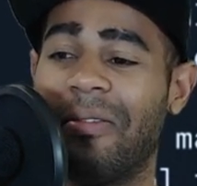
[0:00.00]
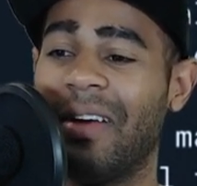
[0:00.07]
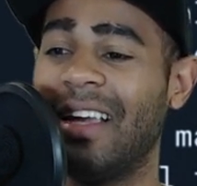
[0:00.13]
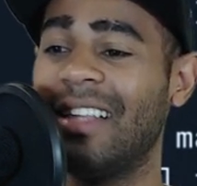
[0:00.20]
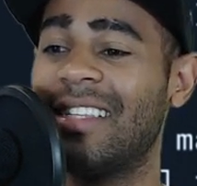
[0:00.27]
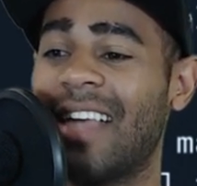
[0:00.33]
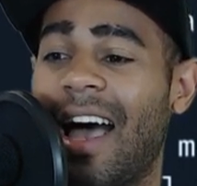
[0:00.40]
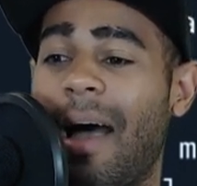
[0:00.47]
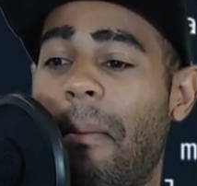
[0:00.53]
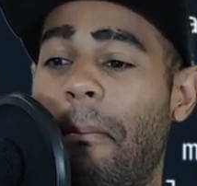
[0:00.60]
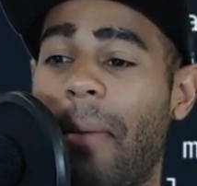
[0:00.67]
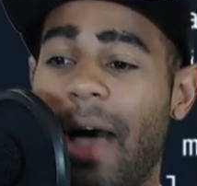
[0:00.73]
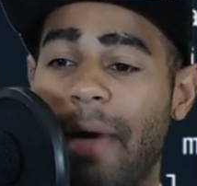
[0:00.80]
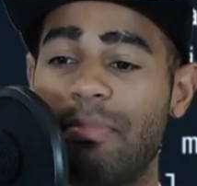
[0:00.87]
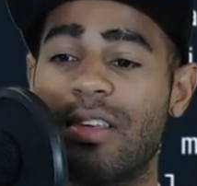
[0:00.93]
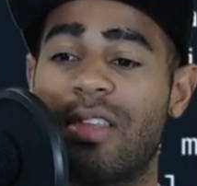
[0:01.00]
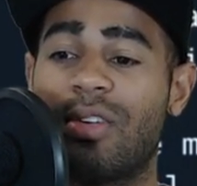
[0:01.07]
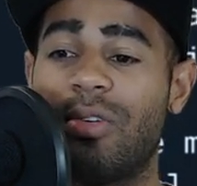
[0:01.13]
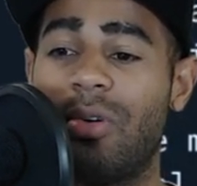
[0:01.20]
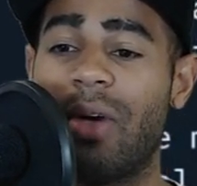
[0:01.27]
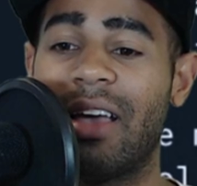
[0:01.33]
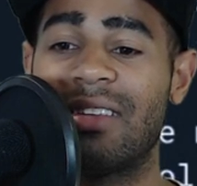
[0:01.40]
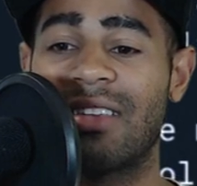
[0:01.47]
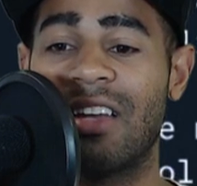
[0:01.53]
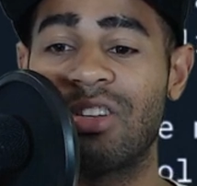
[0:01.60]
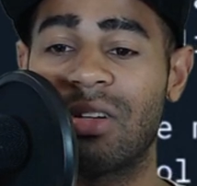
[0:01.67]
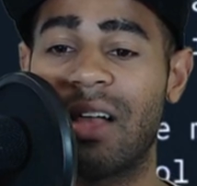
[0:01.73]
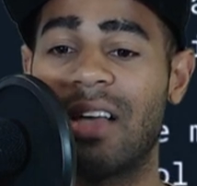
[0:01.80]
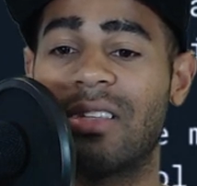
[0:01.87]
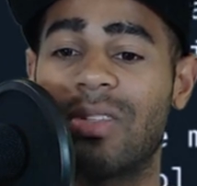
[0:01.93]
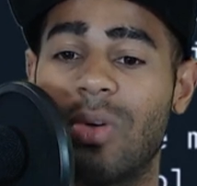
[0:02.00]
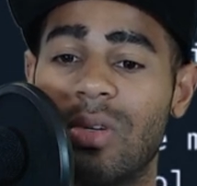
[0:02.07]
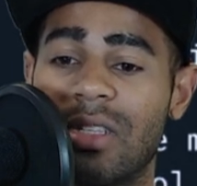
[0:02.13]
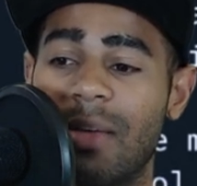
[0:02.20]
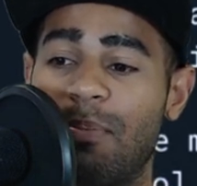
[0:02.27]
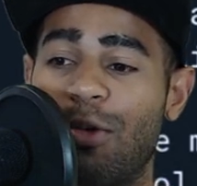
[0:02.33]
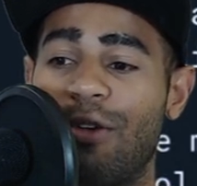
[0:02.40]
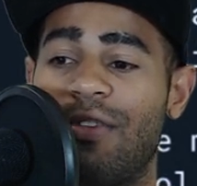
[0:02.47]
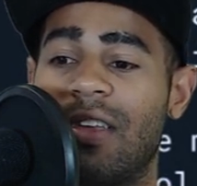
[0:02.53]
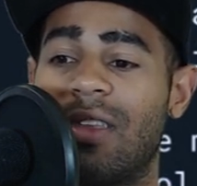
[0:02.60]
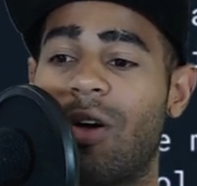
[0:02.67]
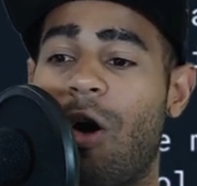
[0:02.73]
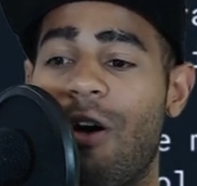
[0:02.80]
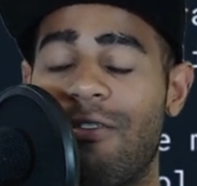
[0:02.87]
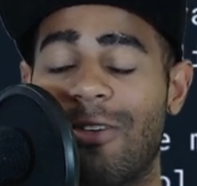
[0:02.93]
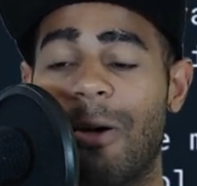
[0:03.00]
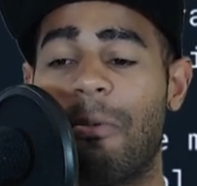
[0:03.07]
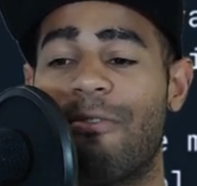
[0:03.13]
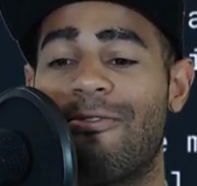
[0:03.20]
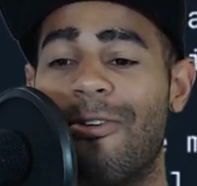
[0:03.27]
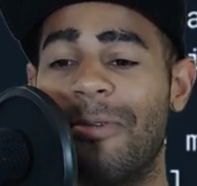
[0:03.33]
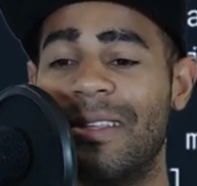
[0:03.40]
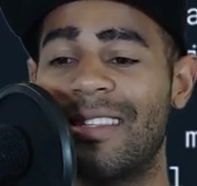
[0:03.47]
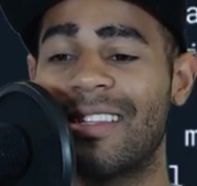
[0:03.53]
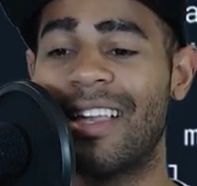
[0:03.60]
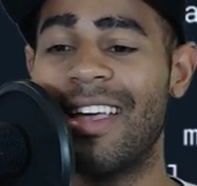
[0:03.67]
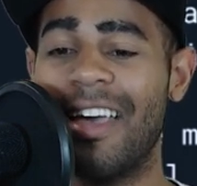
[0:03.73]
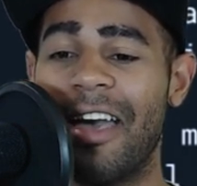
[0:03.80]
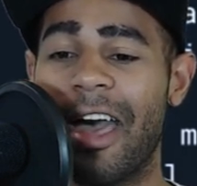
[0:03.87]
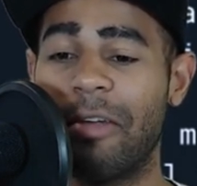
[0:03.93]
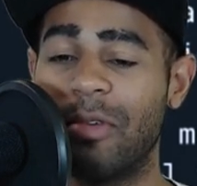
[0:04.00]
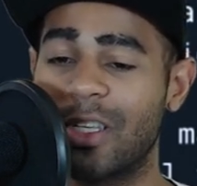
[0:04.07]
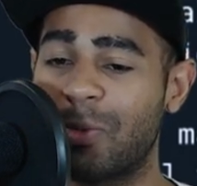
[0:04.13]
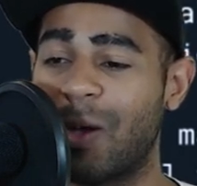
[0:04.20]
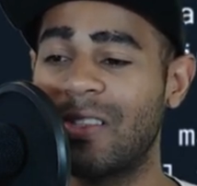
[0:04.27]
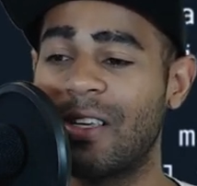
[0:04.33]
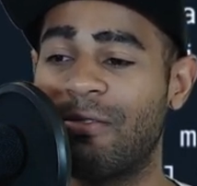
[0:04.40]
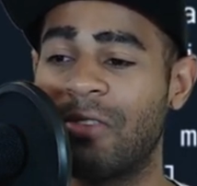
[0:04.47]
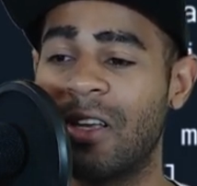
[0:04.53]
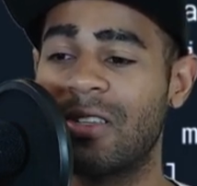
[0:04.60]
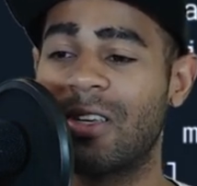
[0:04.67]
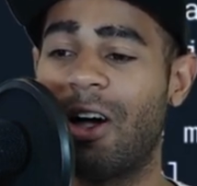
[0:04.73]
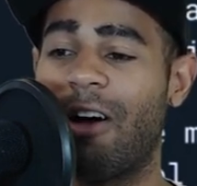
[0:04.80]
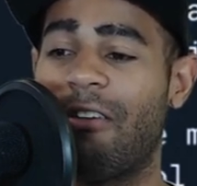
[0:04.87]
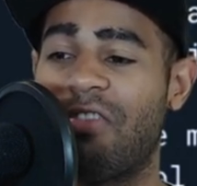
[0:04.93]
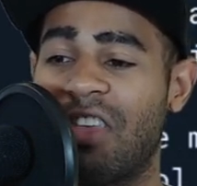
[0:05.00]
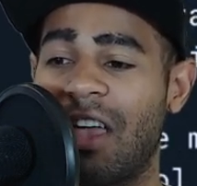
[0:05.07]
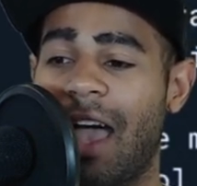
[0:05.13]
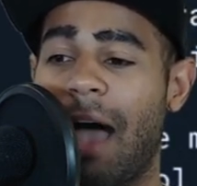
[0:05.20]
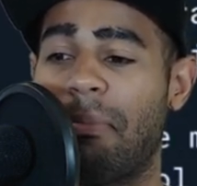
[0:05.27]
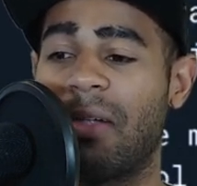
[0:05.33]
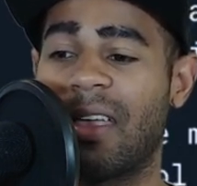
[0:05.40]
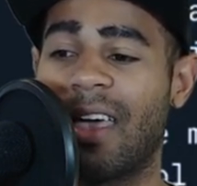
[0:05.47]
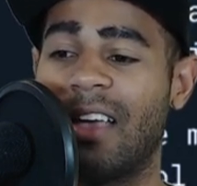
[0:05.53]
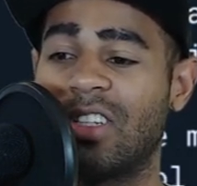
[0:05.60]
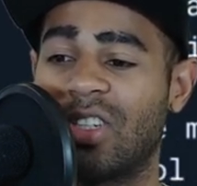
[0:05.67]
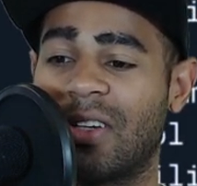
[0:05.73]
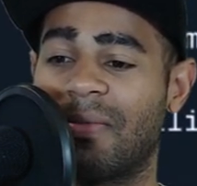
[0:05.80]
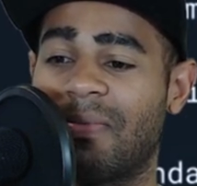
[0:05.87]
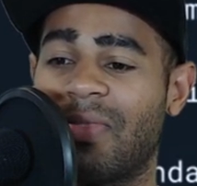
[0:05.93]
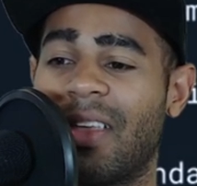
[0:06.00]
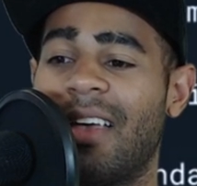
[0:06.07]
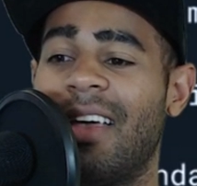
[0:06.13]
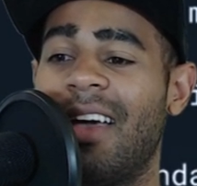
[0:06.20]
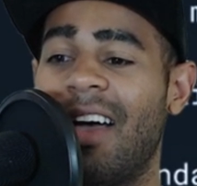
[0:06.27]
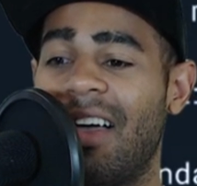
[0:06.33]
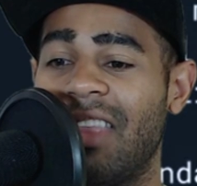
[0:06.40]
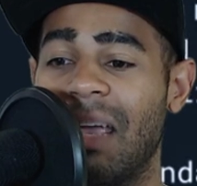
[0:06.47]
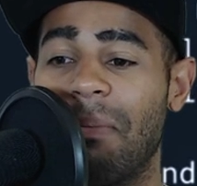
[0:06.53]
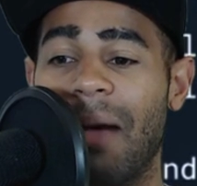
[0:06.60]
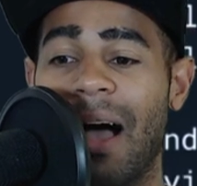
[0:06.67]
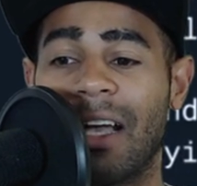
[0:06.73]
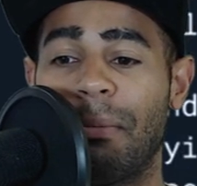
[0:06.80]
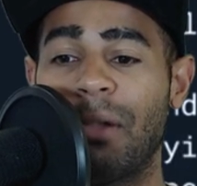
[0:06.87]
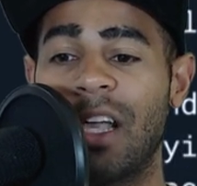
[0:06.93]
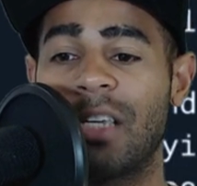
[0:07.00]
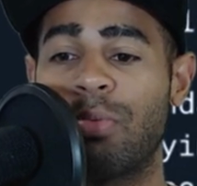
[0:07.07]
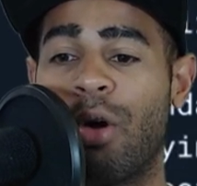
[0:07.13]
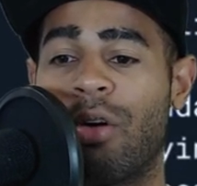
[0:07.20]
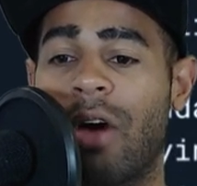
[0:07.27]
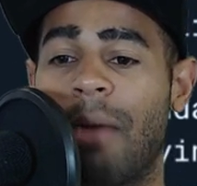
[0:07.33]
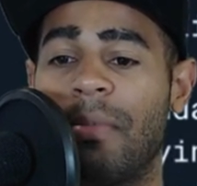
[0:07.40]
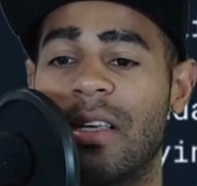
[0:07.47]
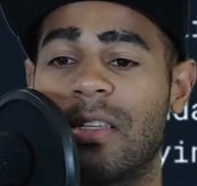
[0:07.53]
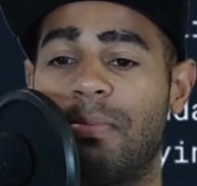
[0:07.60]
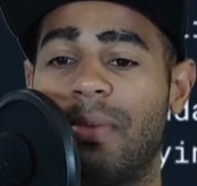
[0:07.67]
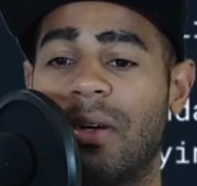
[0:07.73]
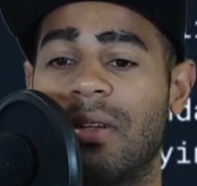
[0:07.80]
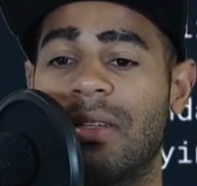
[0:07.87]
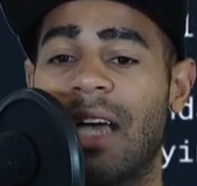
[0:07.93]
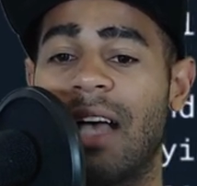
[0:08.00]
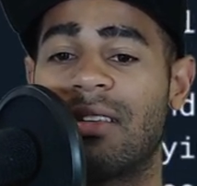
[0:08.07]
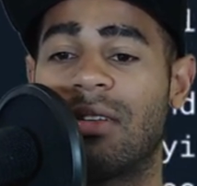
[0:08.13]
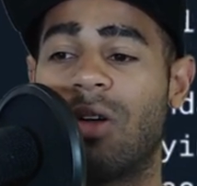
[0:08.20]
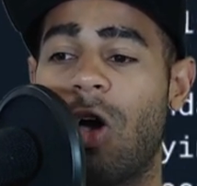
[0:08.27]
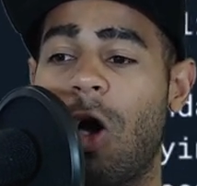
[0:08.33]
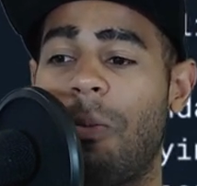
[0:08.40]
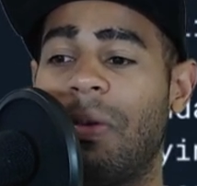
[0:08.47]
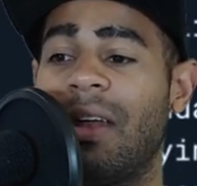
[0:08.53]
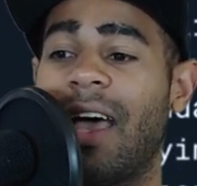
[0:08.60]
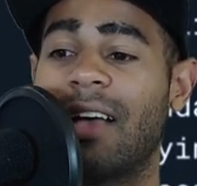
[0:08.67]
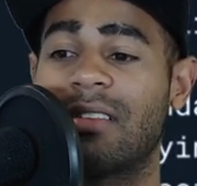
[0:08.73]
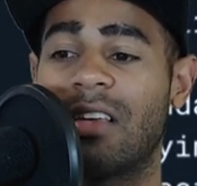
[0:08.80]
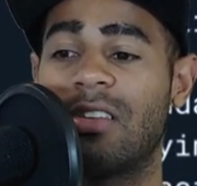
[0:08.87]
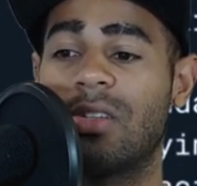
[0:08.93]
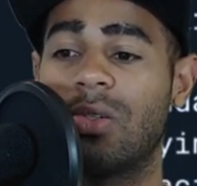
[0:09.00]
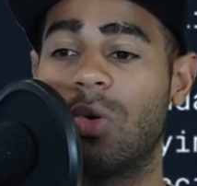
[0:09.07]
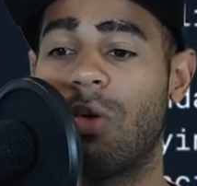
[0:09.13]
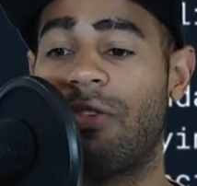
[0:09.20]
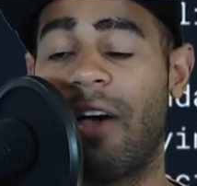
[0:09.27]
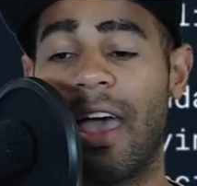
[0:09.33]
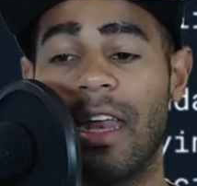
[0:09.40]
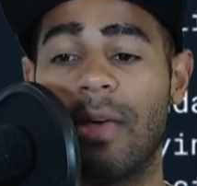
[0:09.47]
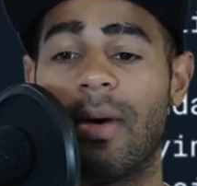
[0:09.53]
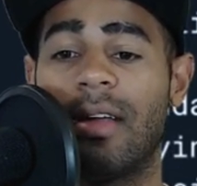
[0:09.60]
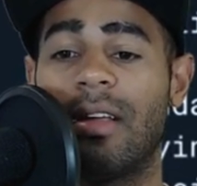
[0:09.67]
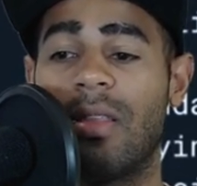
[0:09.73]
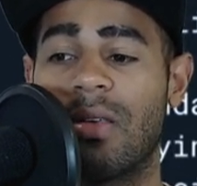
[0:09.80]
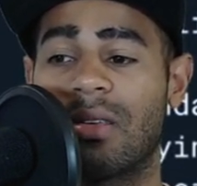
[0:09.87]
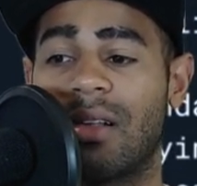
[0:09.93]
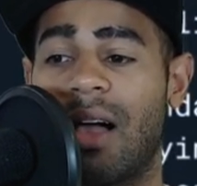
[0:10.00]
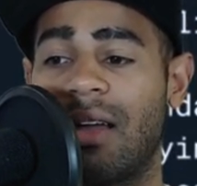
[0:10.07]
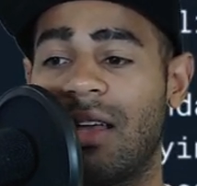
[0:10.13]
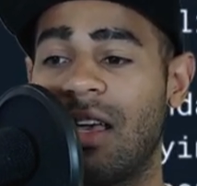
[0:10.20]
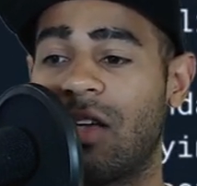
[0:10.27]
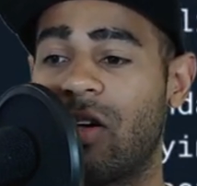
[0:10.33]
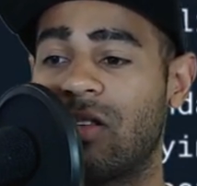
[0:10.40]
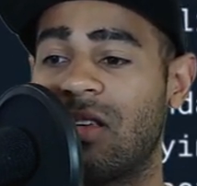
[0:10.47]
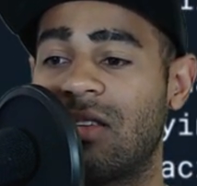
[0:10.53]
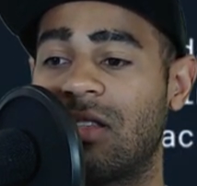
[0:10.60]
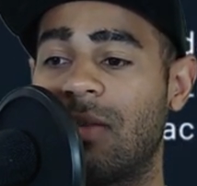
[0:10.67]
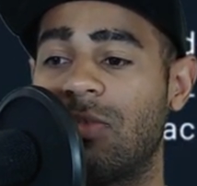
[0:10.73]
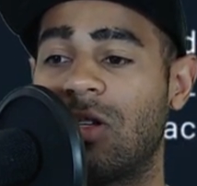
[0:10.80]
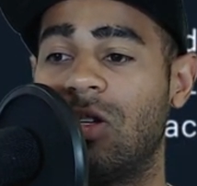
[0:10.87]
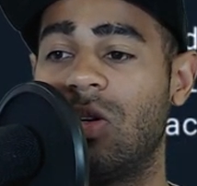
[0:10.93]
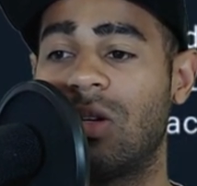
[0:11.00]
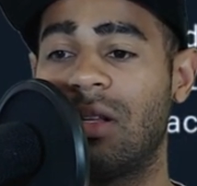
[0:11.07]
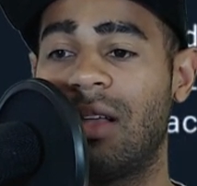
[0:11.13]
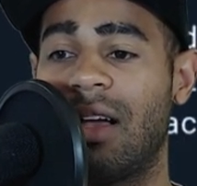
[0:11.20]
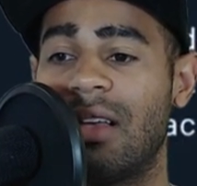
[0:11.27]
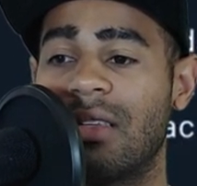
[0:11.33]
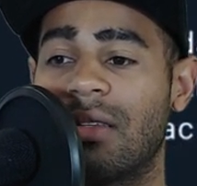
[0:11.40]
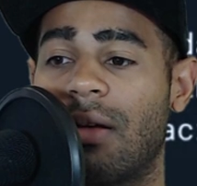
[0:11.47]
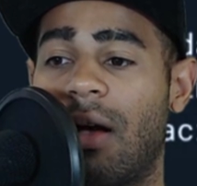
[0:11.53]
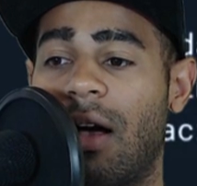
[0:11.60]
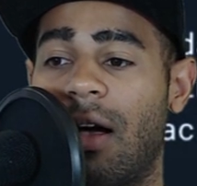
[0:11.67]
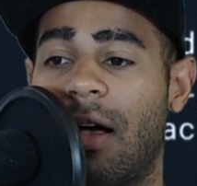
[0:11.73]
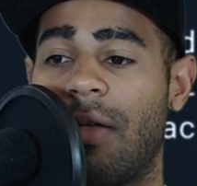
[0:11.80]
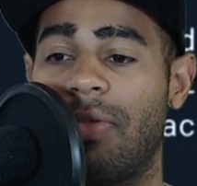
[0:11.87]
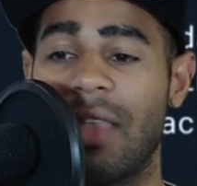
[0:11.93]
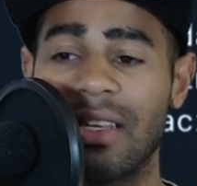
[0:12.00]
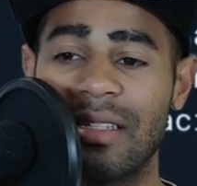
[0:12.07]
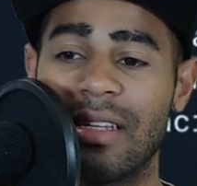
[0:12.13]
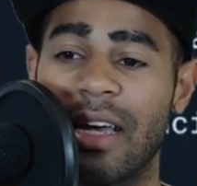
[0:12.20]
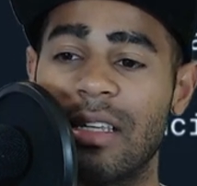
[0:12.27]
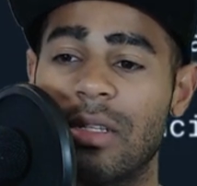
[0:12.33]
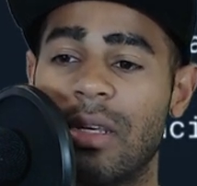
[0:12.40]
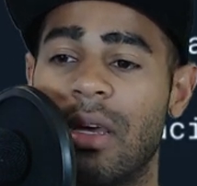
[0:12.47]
reads are piped through a centralized source, improving the overall performance and responsiveness of the application. The Marketplace program is built as an open access tool for anyone in the Solana ecosystem to utilize. Uh, that's nice.